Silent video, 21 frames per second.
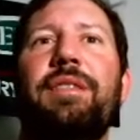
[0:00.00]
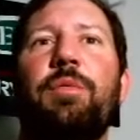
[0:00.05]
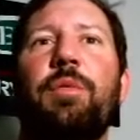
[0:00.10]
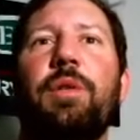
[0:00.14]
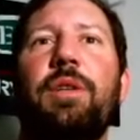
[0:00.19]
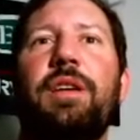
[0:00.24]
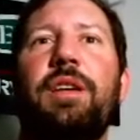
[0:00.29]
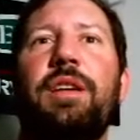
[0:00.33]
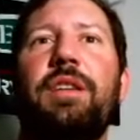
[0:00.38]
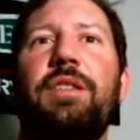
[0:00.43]

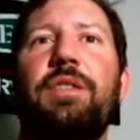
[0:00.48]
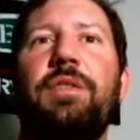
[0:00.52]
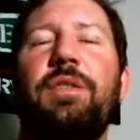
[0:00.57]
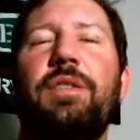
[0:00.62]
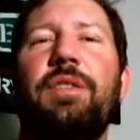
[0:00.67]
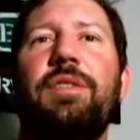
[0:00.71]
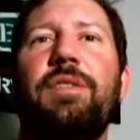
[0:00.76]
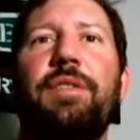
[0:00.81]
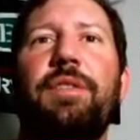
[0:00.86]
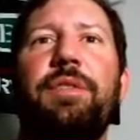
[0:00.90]
working in
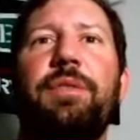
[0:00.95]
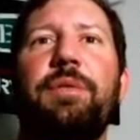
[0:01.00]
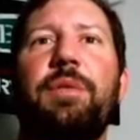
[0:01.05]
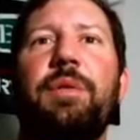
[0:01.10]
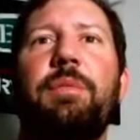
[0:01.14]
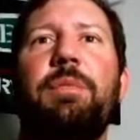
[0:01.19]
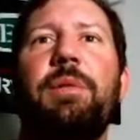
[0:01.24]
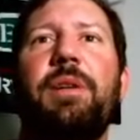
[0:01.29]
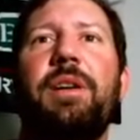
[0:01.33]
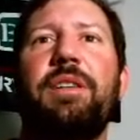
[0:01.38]
unison
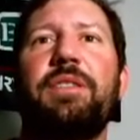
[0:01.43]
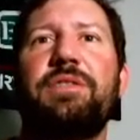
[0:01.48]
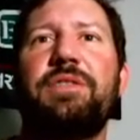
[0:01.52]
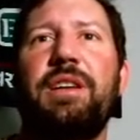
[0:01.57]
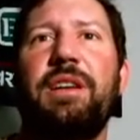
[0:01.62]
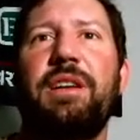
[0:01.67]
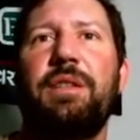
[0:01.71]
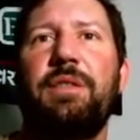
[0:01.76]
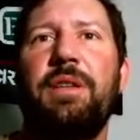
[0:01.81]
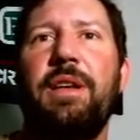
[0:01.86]
through a
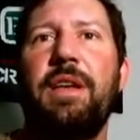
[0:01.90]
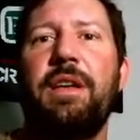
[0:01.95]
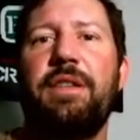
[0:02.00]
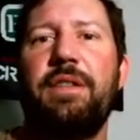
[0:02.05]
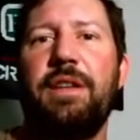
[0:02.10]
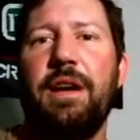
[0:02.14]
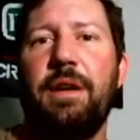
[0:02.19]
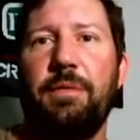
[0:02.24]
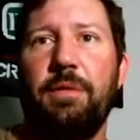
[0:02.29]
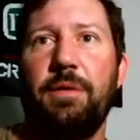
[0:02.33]
blockchain
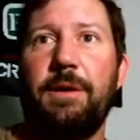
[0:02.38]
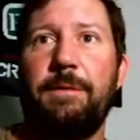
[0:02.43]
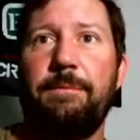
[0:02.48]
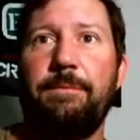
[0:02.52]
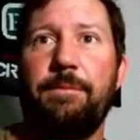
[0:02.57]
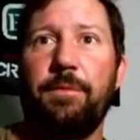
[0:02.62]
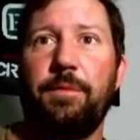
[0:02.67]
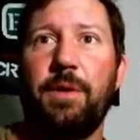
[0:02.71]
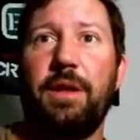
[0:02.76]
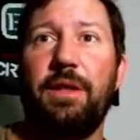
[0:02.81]

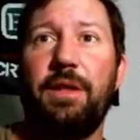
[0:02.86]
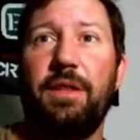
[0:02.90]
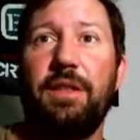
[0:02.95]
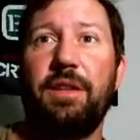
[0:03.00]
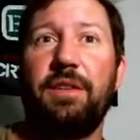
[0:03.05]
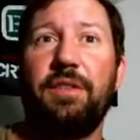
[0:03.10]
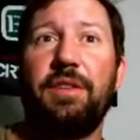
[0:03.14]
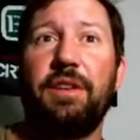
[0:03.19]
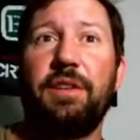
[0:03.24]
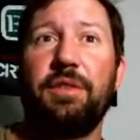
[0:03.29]
network rather
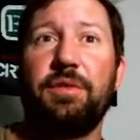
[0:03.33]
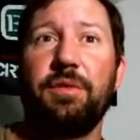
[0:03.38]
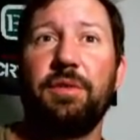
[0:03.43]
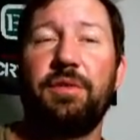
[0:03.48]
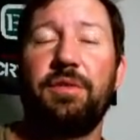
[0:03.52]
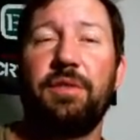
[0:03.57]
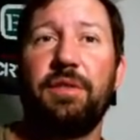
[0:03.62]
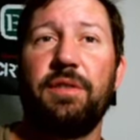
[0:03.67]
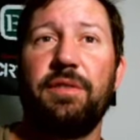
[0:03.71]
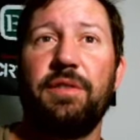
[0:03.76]
than a central
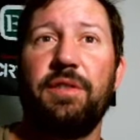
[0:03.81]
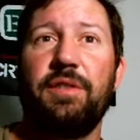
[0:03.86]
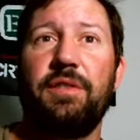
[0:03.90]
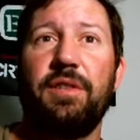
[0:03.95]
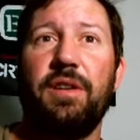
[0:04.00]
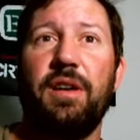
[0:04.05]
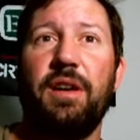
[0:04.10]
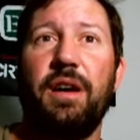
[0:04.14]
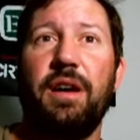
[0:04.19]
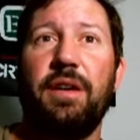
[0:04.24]
server
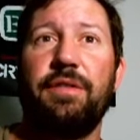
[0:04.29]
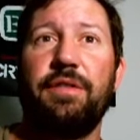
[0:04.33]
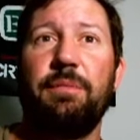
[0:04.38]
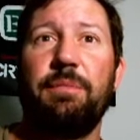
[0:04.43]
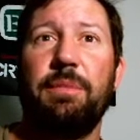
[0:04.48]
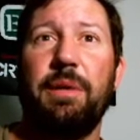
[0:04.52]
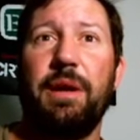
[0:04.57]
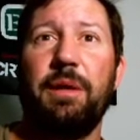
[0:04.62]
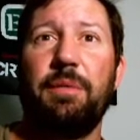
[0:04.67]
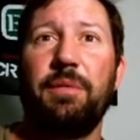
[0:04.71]
to offer
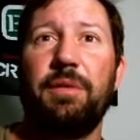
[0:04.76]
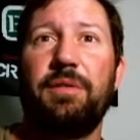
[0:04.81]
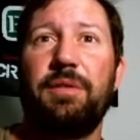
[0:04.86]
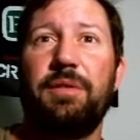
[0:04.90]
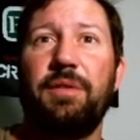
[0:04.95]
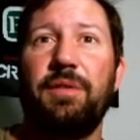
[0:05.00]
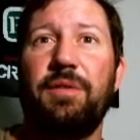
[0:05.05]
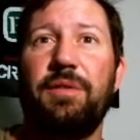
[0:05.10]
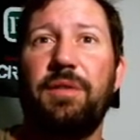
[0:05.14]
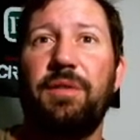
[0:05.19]
bandwidth
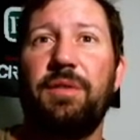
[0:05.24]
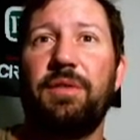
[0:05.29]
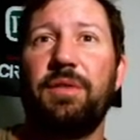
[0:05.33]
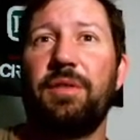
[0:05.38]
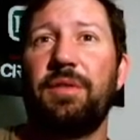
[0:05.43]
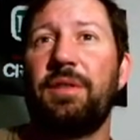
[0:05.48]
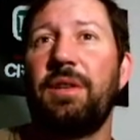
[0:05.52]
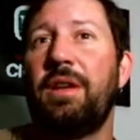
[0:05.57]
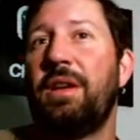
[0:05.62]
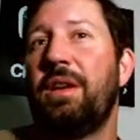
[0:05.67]
to its
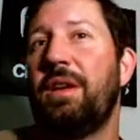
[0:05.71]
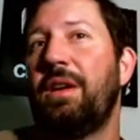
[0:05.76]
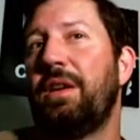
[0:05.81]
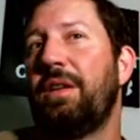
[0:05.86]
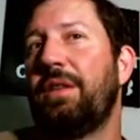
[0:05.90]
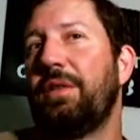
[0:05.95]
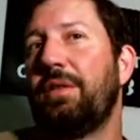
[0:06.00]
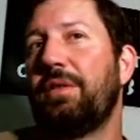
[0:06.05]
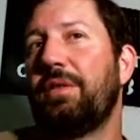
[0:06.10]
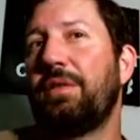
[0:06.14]
users.
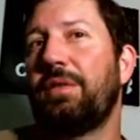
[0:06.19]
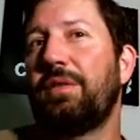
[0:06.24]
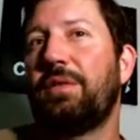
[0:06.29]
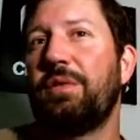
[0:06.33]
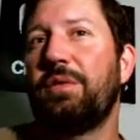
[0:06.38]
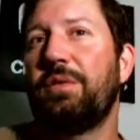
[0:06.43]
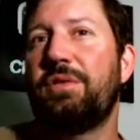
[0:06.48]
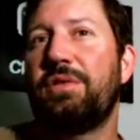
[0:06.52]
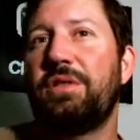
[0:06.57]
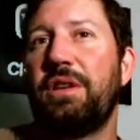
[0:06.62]
Users
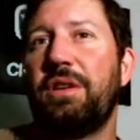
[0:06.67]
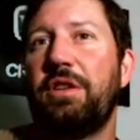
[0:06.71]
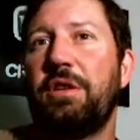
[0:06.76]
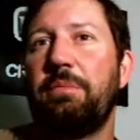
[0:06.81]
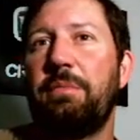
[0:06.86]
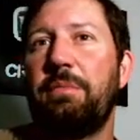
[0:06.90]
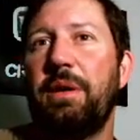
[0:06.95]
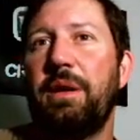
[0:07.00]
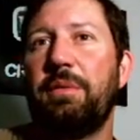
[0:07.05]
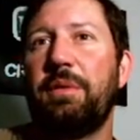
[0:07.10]
who share
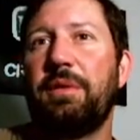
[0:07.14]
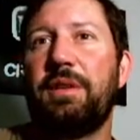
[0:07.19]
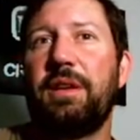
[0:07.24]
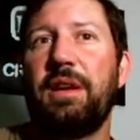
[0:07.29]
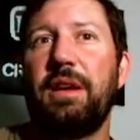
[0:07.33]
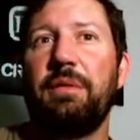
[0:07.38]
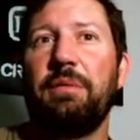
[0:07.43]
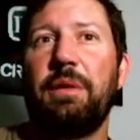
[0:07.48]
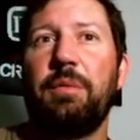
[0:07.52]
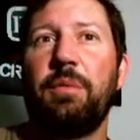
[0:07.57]
their bandwidth
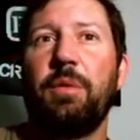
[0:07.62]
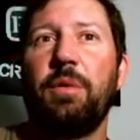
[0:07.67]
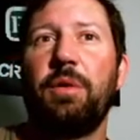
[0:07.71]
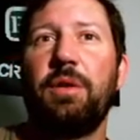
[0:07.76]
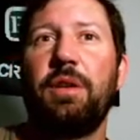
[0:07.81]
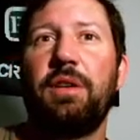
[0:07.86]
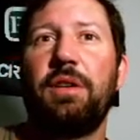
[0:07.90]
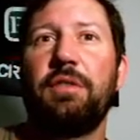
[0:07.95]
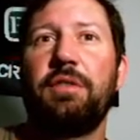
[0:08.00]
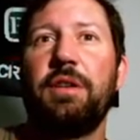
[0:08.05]
get
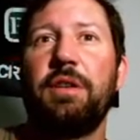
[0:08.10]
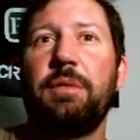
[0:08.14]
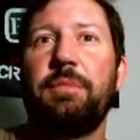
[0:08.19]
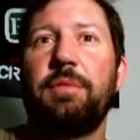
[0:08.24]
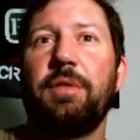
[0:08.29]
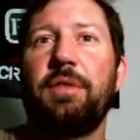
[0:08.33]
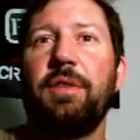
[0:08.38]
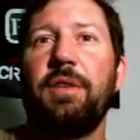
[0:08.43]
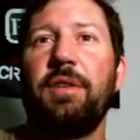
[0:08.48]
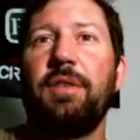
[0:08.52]
rewarded in
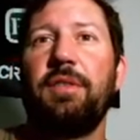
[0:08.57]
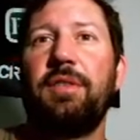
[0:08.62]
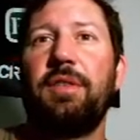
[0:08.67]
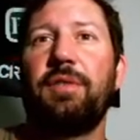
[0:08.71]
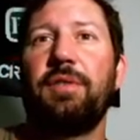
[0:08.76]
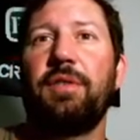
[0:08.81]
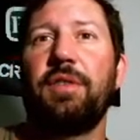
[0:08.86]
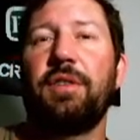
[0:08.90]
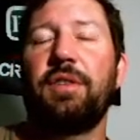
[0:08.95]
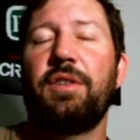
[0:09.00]

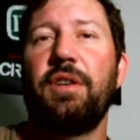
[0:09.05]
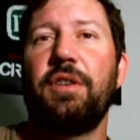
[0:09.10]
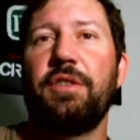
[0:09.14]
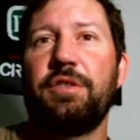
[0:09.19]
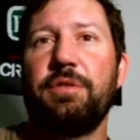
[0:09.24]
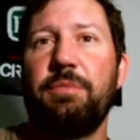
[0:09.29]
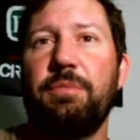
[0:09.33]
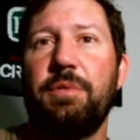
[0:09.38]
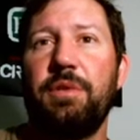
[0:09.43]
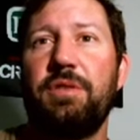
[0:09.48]
cryptocurrencies for their
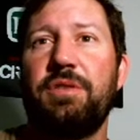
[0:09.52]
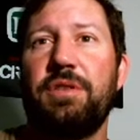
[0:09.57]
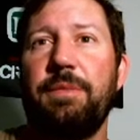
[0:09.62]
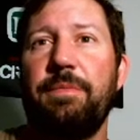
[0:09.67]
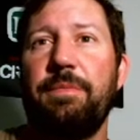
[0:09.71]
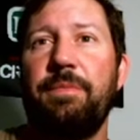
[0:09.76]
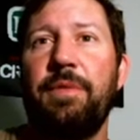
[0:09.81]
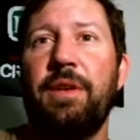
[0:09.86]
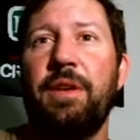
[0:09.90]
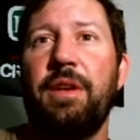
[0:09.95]

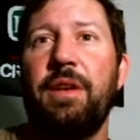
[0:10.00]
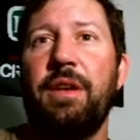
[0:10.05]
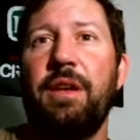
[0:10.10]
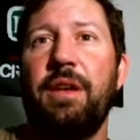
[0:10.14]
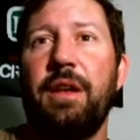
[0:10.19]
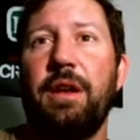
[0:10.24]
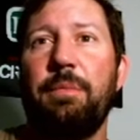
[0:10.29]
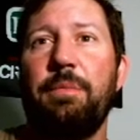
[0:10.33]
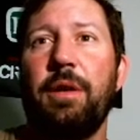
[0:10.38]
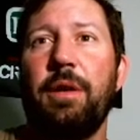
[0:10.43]
contribution.
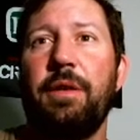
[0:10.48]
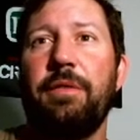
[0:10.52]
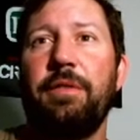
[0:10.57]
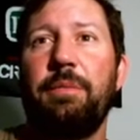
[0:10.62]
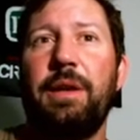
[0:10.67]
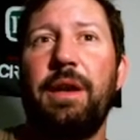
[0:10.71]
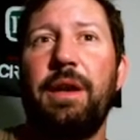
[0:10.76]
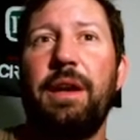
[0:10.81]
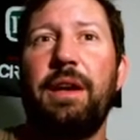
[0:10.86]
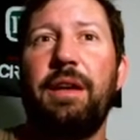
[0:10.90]
And apart
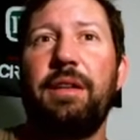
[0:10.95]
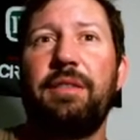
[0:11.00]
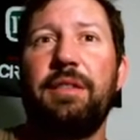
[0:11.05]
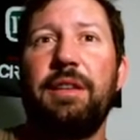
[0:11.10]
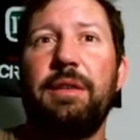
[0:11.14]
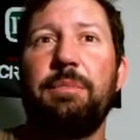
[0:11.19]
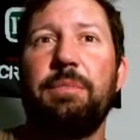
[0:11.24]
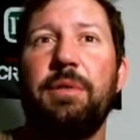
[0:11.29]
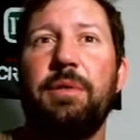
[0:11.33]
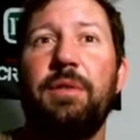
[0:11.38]
from that,
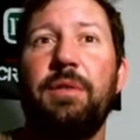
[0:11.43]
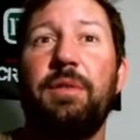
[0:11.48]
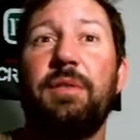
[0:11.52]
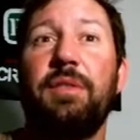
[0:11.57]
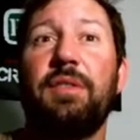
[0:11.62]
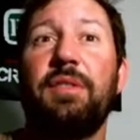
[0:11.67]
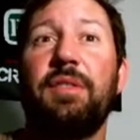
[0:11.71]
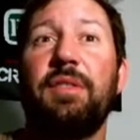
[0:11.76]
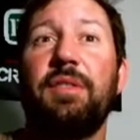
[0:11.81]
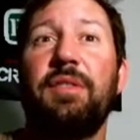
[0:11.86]
Deeper
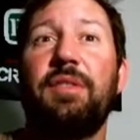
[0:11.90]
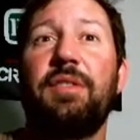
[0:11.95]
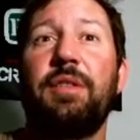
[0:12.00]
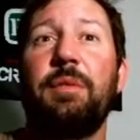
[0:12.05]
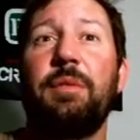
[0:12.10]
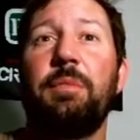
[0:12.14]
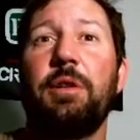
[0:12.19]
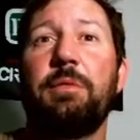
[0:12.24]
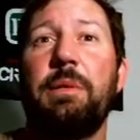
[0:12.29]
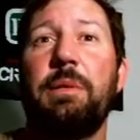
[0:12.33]
uses
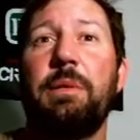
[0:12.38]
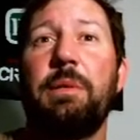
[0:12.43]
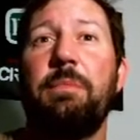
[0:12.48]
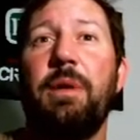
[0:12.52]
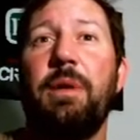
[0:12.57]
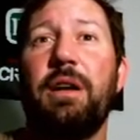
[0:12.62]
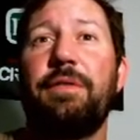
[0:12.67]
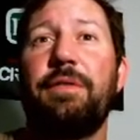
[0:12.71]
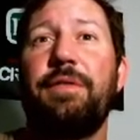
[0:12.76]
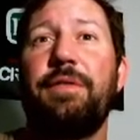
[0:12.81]
similar but
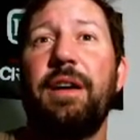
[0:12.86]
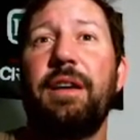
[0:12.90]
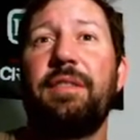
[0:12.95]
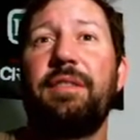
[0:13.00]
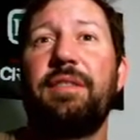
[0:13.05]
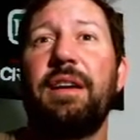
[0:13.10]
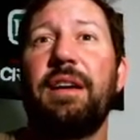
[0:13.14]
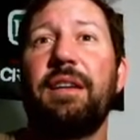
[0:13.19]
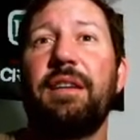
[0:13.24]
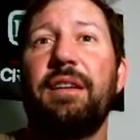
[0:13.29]

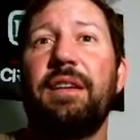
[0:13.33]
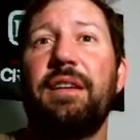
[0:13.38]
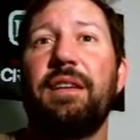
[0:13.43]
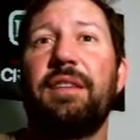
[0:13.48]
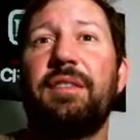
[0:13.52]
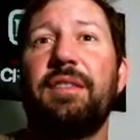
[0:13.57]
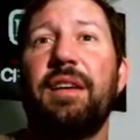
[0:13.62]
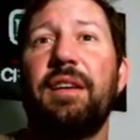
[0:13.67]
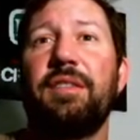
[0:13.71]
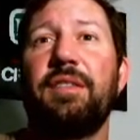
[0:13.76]
modified
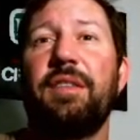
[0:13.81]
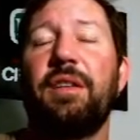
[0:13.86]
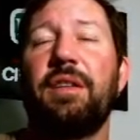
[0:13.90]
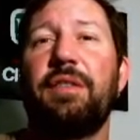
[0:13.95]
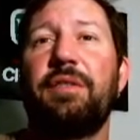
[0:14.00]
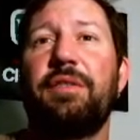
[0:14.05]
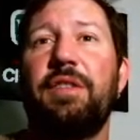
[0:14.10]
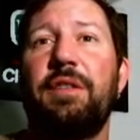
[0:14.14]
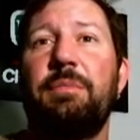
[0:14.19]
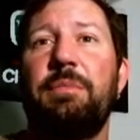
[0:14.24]
techniques as
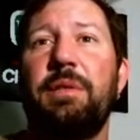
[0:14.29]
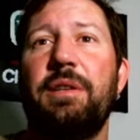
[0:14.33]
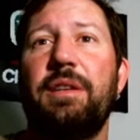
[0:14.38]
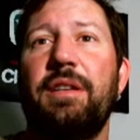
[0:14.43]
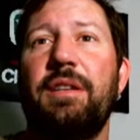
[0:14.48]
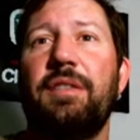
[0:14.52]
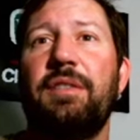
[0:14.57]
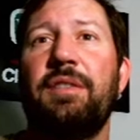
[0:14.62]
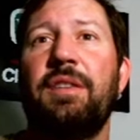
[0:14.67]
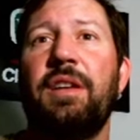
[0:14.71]
other
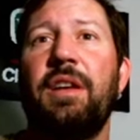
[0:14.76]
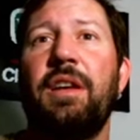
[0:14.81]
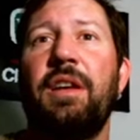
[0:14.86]
VPNs